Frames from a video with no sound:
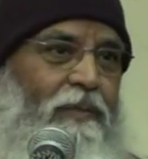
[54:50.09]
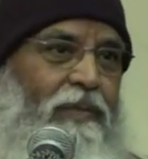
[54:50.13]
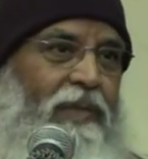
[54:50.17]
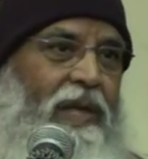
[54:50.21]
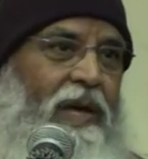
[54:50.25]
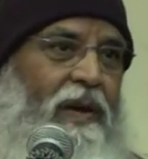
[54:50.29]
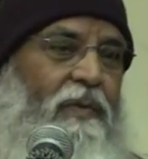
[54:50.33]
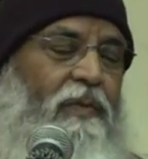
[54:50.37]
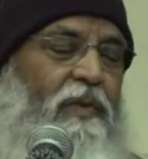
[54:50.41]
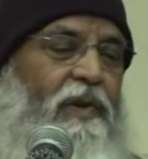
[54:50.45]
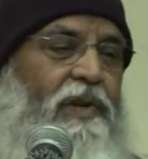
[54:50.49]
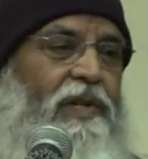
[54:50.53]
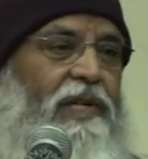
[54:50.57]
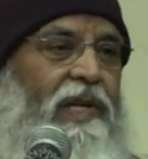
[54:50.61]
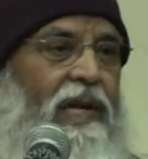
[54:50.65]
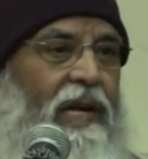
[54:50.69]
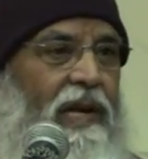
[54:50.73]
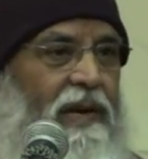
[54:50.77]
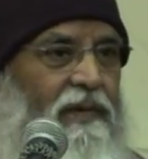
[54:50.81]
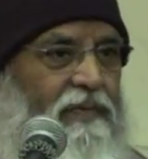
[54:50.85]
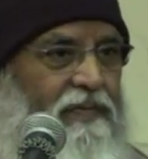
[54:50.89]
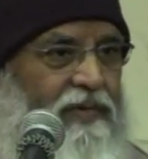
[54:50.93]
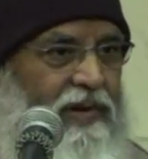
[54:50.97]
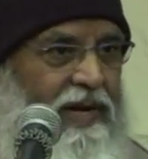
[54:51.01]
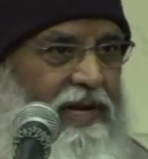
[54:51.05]
Therefore, she
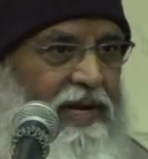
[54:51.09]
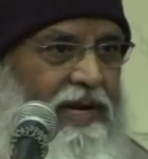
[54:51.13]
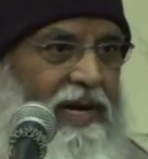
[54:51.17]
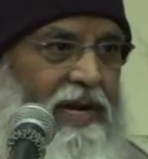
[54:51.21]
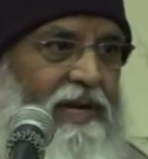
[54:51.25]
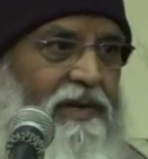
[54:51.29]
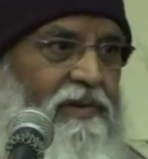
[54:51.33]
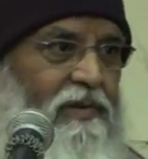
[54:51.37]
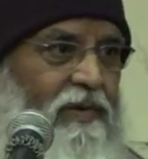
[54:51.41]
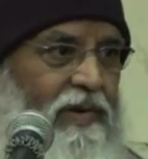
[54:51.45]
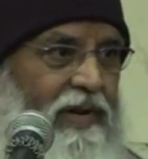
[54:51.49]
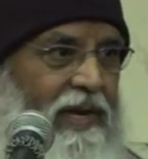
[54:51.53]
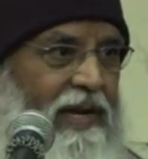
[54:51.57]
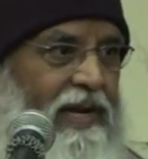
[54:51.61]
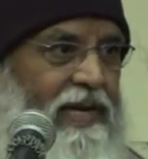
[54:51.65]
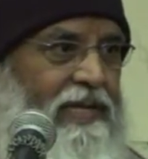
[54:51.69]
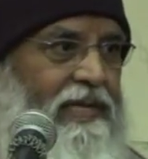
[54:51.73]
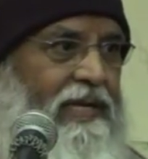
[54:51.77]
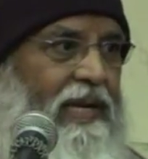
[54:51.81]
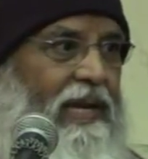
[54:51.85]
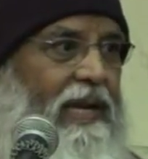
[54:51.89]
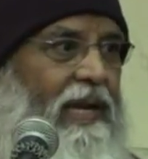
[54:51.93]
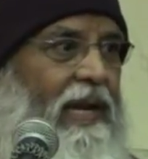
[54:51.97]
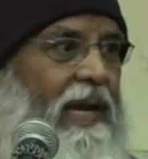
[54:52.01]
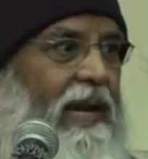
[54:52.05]
lifted that
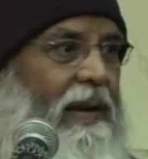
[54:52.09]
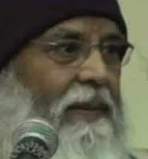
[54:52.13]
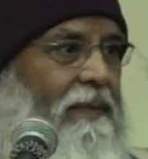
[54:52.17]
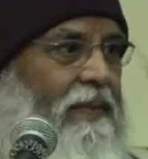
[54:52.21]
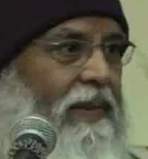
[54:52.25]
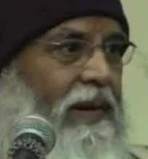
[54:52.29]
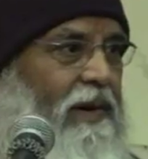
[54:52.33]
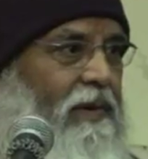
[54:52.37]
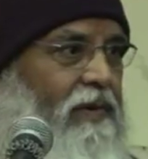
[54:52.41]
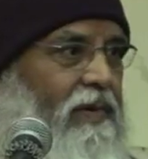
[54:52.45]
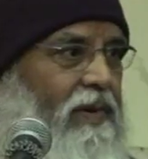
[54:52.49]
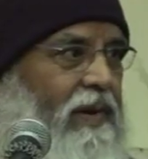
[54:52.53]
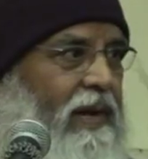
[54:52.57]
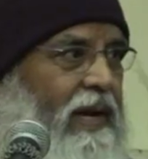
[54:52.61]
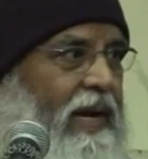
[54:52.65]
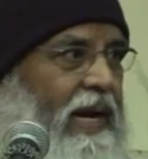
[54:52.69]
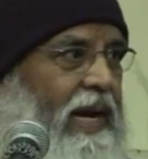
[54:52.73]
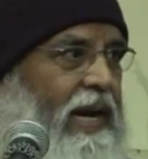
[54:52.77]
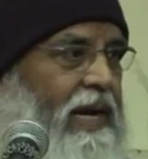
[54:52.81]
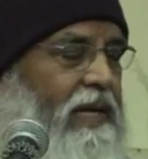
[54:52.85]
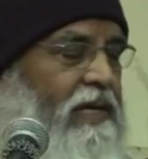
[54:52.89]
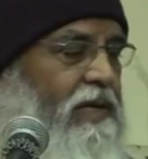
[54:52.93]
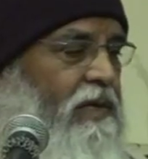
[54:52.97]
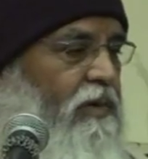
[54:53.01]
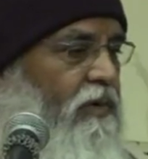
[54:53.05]
suitcase and came down
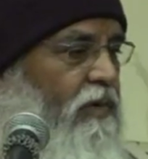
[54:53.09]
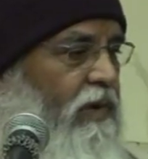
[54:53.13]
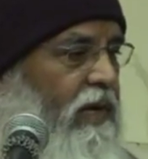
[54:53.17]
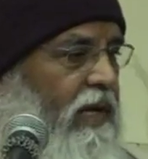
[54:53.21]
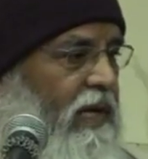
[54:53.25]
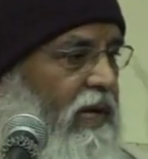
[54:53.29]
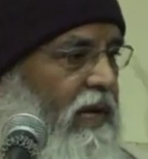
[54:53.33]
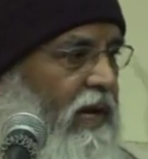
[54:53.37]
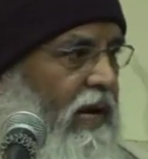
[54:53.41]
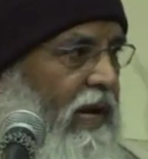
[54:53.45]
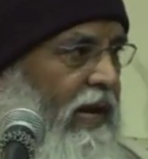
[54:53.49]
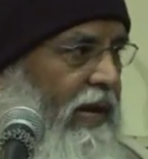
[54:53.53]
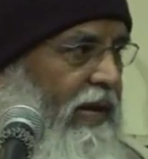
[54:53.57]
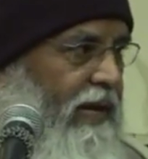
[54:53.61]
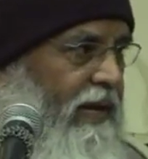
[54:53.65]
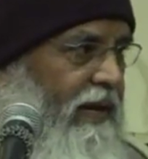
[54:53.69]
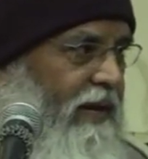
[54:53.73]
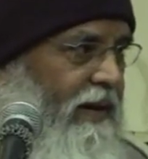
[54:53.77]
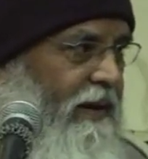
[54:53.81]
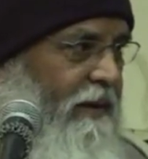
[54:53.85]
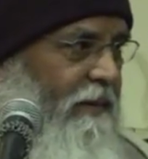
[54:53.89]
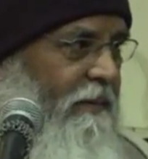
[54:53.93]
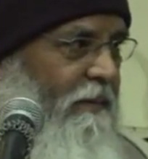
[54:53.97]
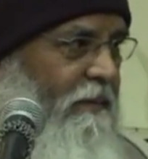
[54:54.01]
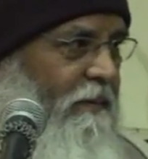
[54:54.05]
and stood in a
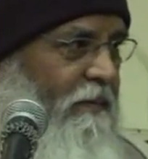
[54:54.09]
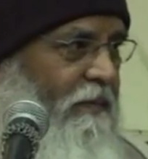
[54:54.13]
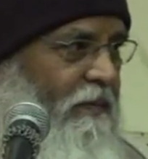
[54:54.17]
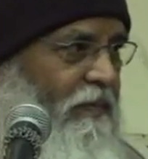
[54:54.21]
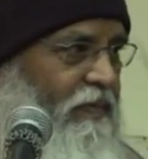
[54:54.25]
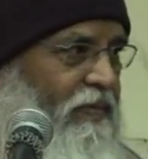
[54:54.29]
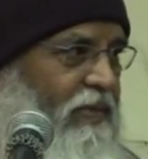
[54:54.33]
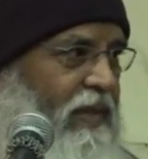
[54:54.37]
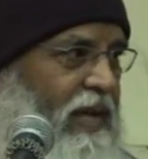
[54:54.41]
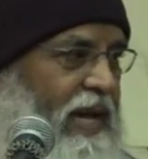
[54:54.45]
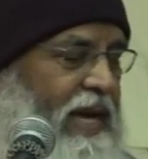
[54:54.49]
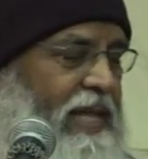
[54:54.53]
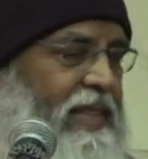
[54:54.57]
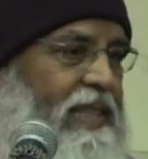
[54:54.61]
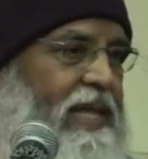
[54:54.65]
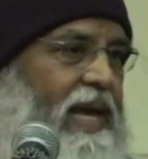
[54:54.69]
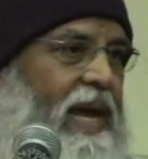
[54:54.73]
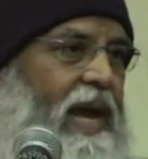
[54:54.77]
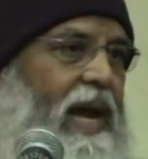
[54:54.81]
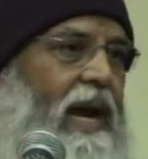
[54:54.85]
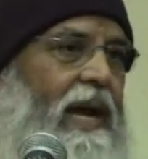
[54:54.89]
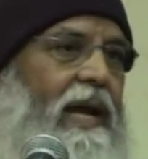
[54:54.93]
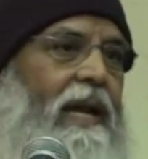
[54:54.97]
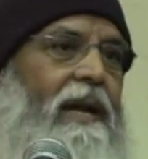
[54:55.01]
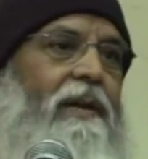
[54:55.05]
line. And
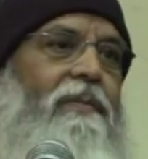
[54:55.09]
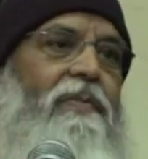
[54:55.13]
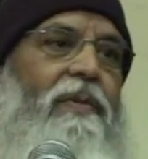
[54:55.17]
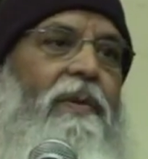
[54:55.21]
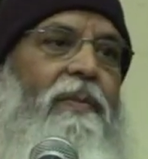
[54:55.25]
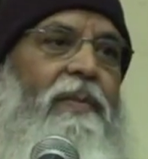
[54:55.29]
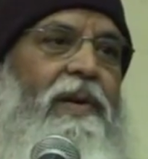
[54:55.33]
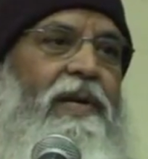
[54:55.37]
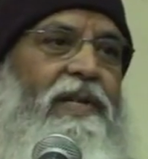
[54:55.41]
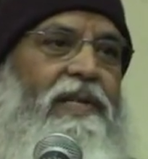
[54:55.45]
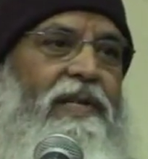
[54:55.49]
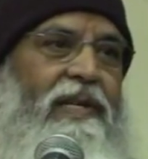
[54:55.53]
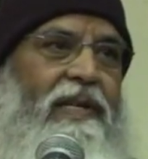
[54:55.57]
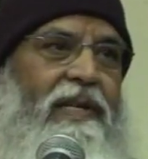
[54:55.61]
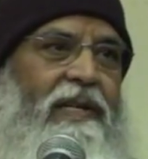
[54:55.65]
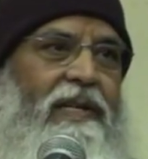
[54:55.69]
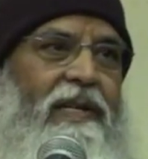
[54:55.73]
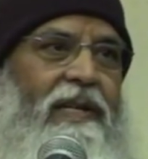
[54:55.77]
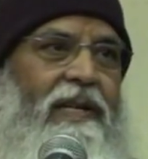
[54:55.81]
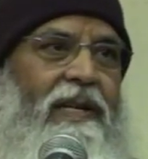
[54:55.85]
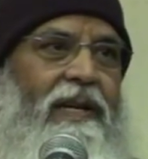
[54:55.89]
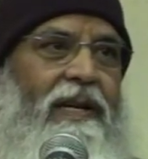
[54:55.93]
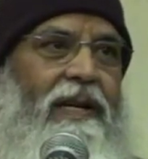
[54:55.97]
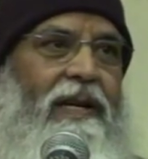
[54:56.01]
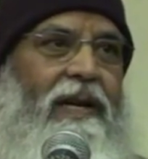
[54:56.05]
they had information
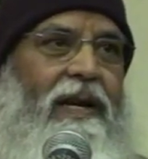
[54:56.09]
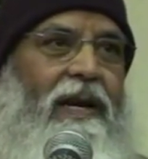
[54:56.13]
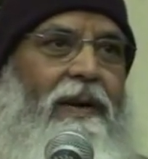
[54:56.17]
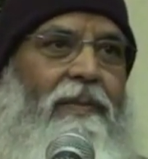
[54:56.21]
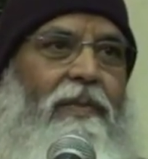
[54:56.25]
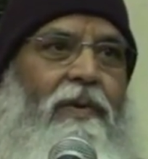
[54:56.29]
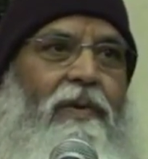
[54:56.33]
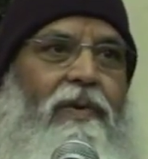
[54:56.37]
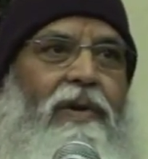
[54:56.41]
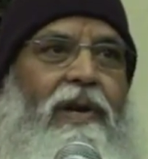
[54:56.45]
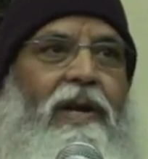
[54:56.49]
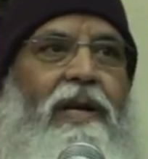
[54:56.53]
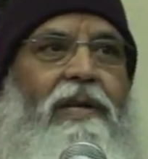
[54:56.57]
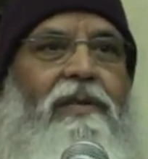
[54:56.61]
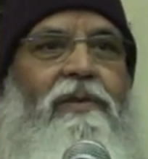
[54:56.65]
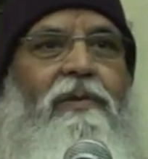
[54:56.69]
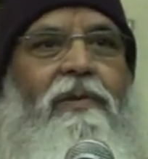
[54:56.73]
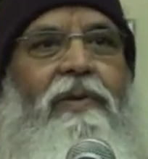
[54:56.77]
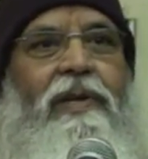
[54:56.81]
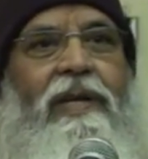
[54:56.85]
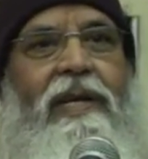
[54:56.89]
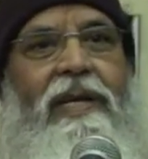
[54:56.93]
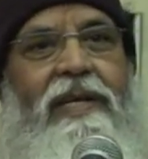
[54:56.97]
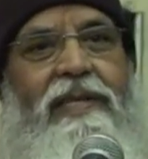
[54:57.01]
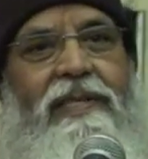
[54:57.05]
about that
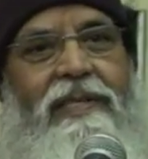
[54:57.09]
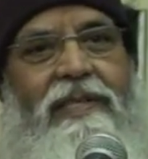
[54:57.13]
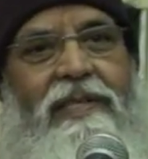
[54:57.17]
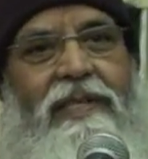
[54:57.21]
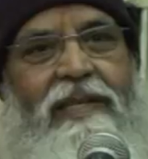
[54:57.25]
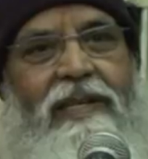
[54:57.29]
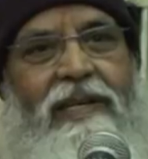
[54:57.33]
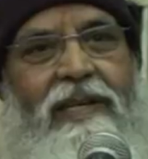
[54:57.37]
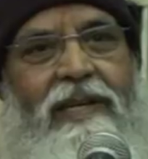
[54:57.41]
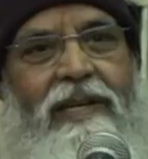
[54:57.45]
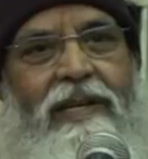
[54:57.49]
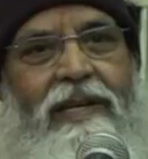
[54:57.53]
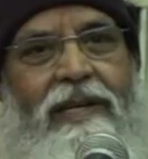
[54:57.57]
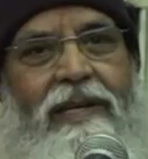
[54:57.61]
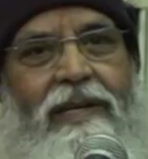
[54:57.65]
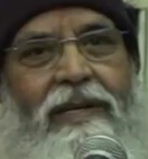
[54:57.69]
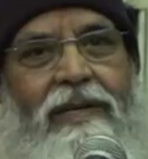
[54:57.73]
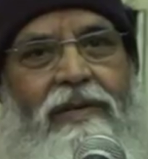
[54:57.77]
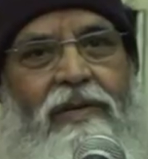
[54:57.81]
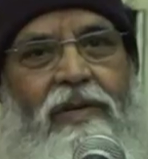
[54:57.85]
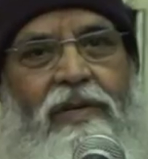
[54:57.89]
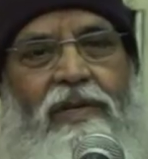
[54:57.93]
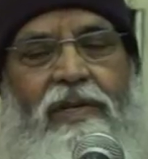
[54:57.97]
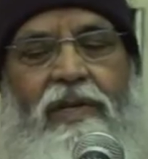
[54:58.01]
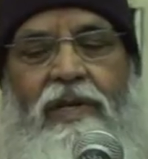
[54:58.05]
suitcase.
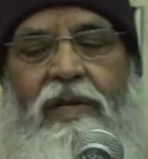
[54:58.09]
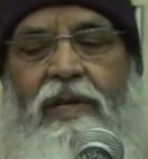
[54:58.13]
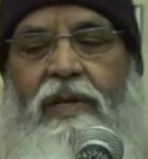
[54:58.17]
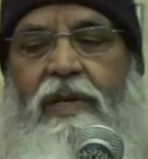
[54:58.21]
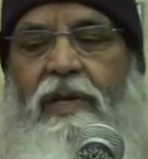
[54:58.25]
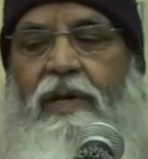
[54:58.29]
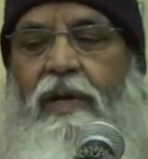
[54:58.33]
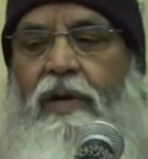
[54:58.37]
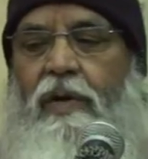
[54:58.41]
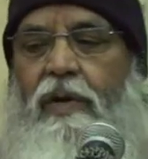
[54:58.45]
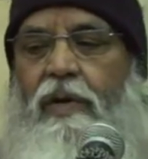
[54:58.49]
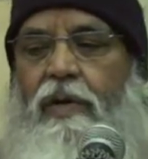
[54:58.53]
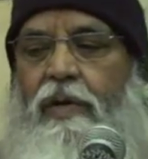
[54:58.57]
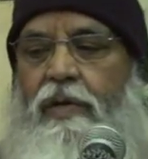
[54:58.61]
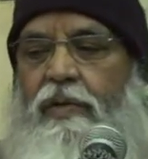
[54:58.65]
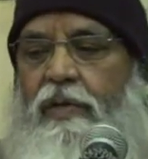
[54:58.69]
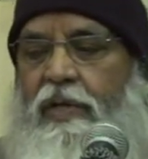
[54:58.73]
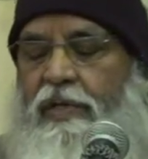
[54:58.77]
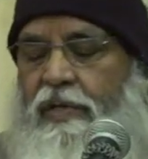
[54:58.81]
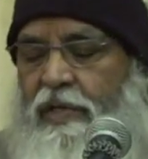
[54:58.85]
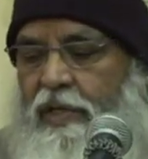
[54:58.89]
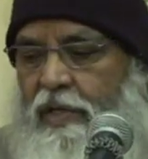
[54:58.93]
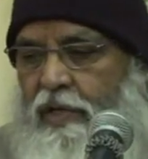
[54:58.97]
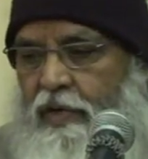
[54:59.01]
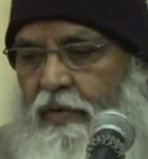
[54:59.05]
So he said,
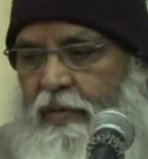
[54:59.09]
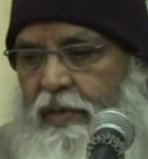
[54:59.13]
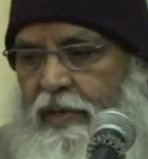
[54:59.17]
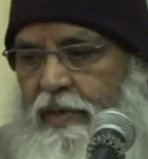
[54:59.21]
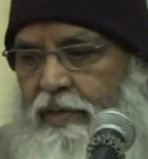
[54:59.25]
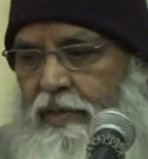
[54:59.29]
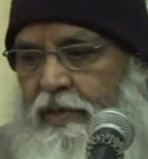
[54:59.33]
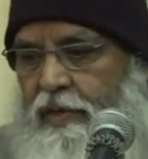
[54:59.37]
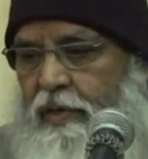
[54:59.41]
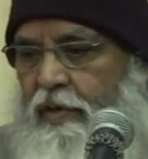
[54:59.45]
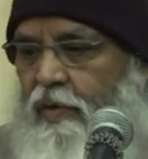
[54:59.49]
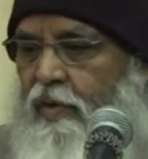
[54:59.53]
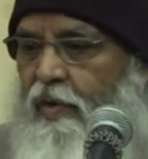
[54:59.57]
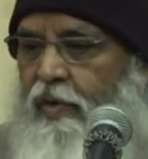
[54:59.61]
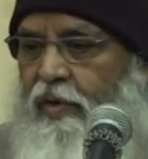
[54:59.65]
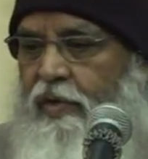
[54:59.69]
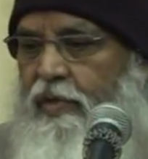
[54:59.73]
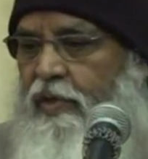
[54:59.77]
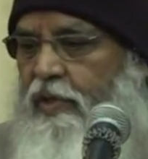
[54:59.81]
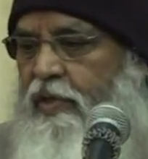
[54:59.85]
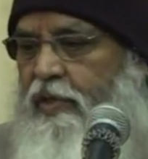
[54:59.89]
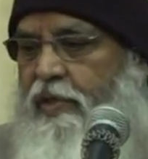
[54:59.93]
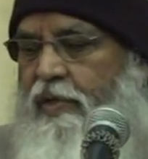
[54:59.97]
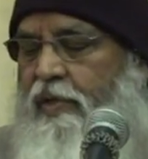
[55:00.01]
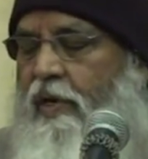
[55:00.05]
This is yours? No,
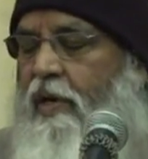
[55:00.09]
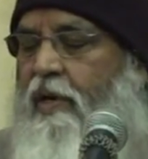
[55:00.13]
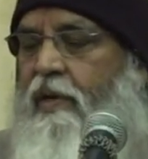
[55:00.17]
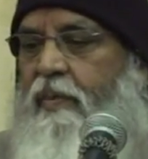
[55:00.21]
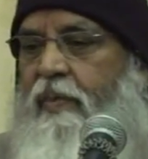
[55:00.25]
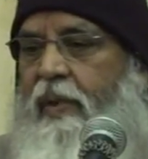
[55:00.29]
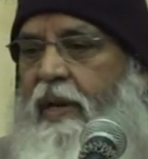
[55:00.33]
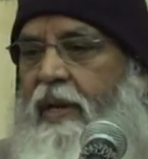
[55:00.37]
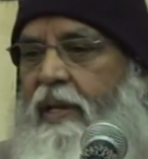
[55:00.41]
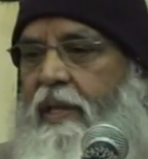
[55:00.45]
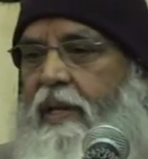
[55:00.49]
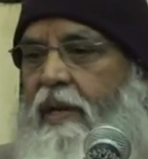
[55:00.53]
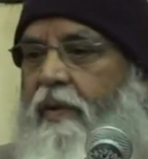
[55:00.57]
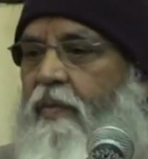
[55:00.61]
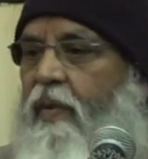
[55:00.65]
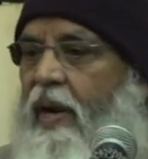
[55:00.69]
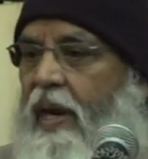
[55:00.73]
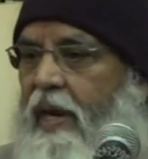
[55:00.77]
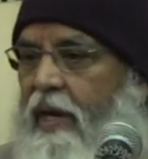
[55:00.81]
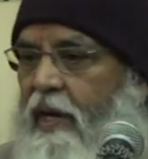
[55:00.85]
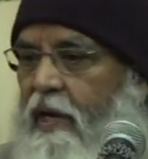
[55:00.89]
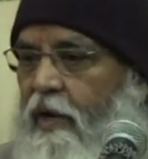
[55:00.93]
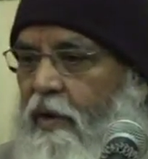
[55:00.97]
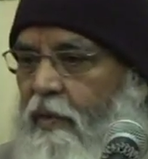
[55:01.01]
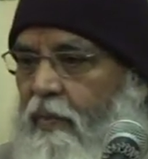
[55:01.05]
this is not mine. Then
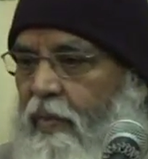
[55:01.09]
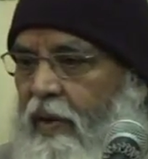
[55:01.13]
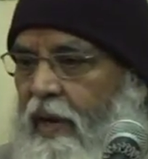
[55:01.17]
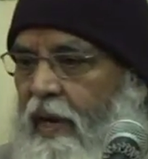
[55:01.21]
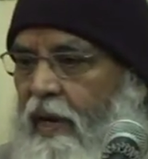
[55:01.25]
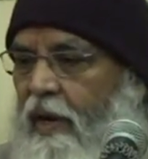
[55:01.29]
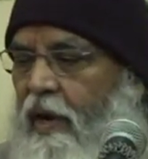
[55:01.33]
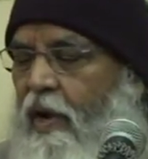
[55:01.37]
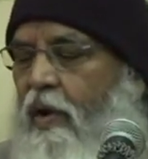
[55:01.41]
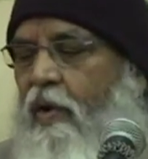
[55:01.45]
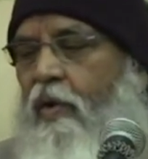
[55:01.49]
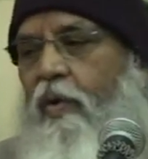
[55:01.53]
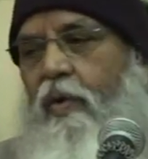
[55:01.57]
why did you bring?